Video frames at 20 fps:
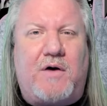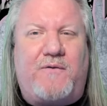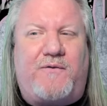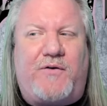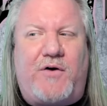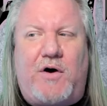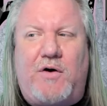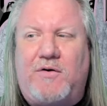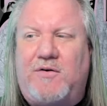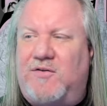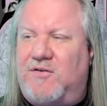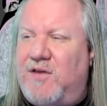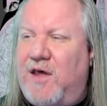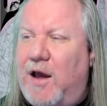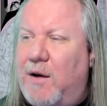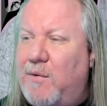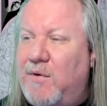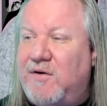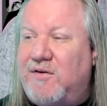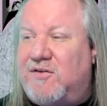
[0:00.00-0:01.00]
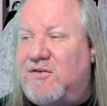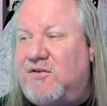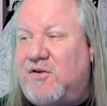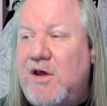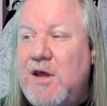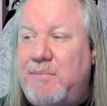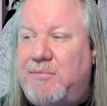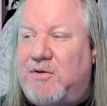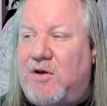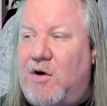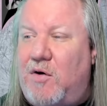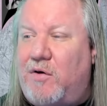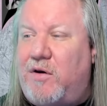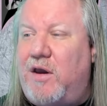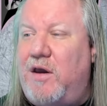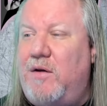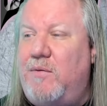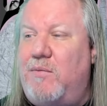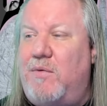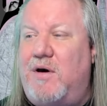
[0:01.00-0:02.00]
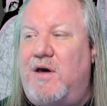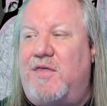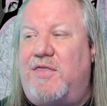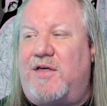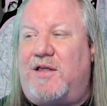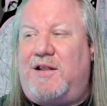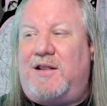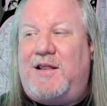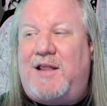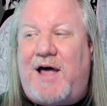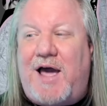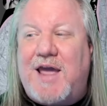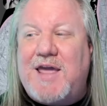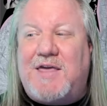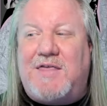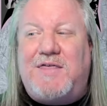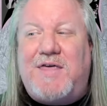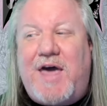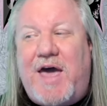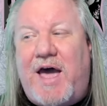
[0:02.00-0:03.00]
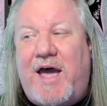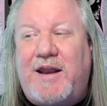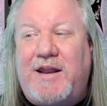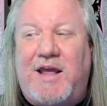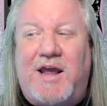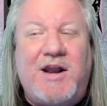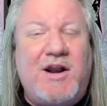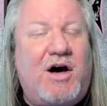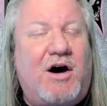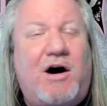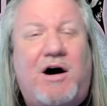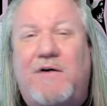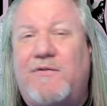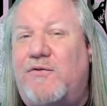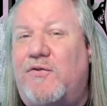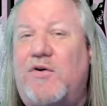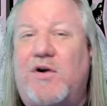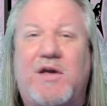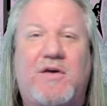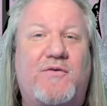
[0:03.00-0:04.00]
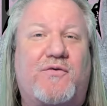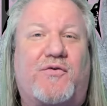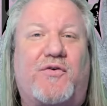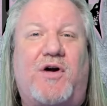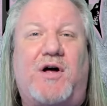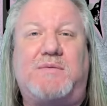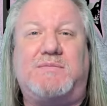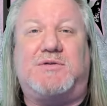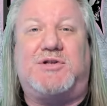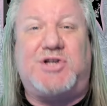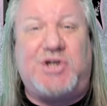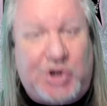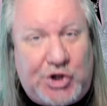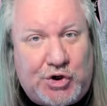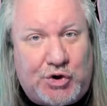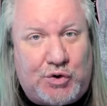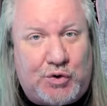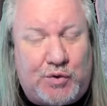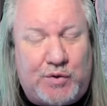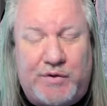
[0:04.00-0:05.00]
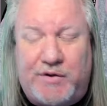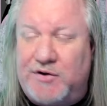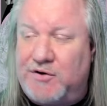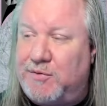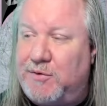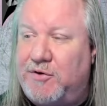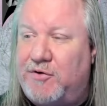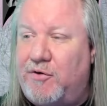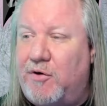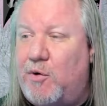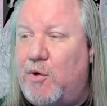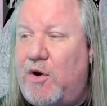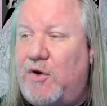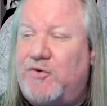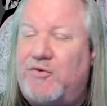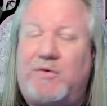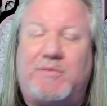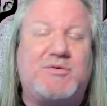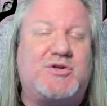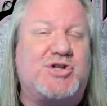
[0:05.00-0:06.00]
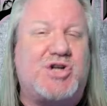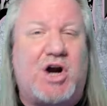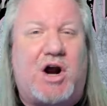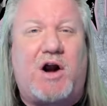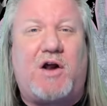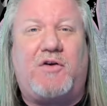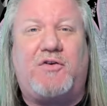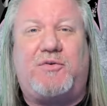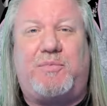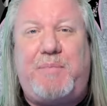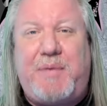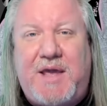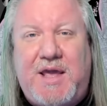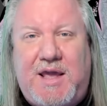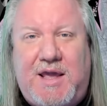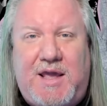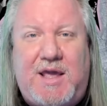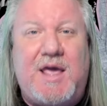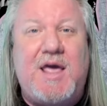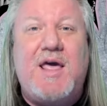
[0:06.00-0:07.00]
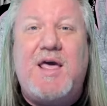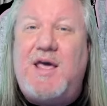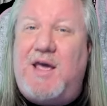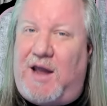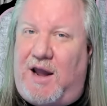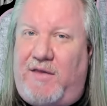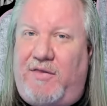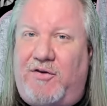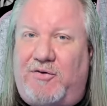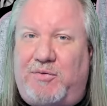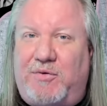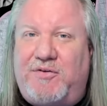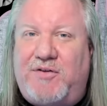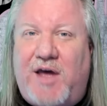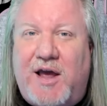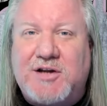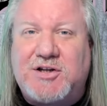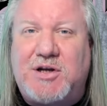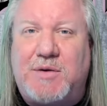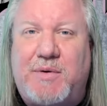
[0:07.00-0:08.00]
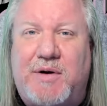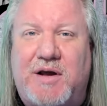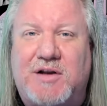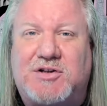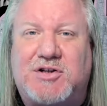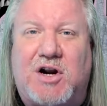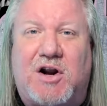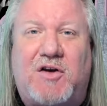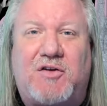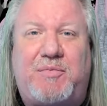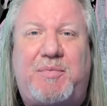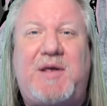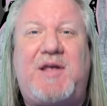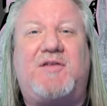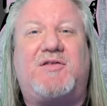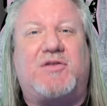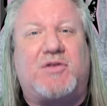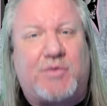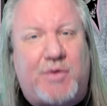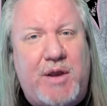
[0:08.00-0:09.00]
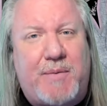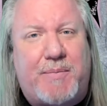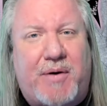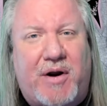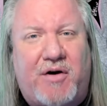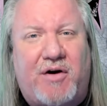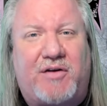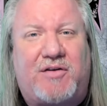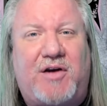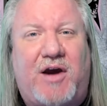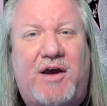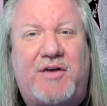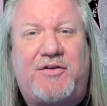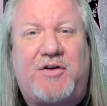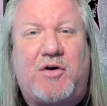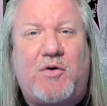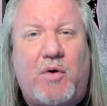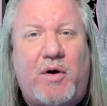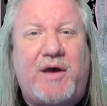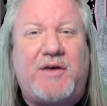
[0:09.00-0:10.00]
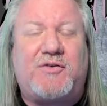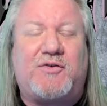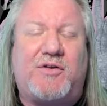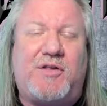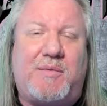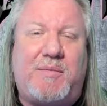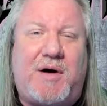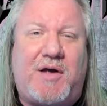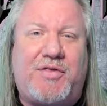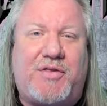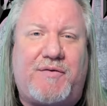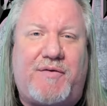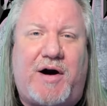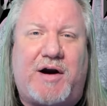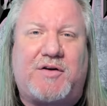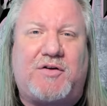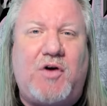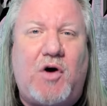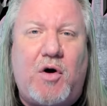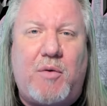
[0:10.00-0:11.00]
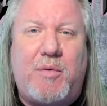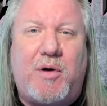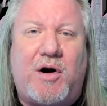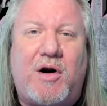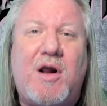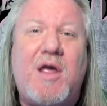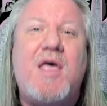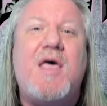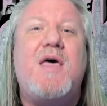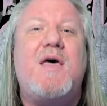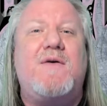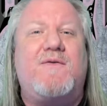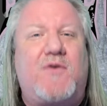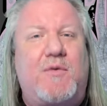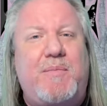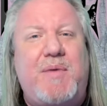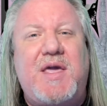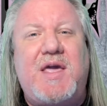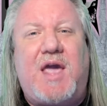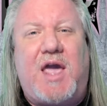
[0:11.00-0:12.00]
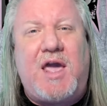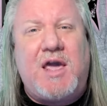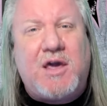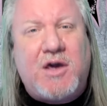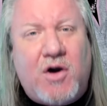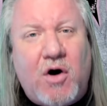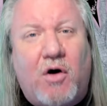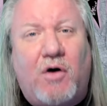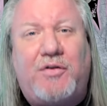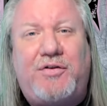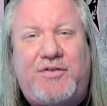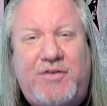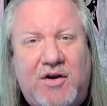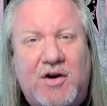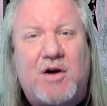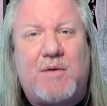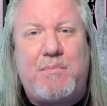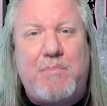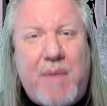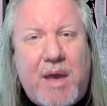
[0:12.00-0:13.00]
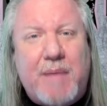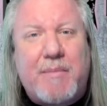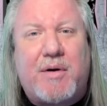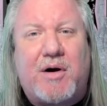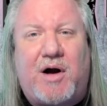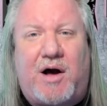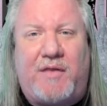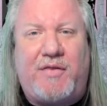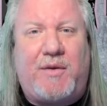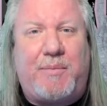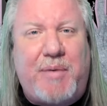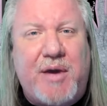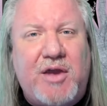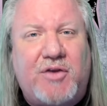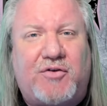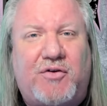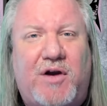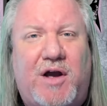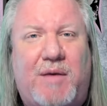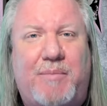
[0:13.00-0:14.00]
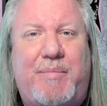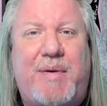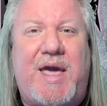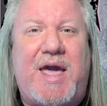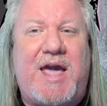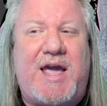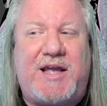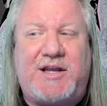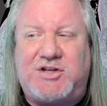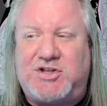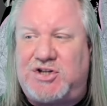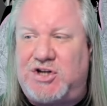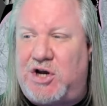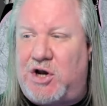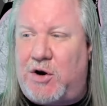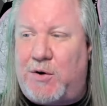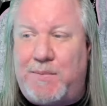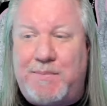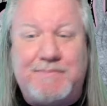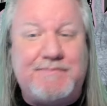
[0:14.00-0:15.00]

folks. That was Sleep Token with Like That, an offering from Two. This was a request from Charles B., and this was actually one of Charles B.'s three prioritized requests for the month of October for being a gold-tier member on the Patreon page. So,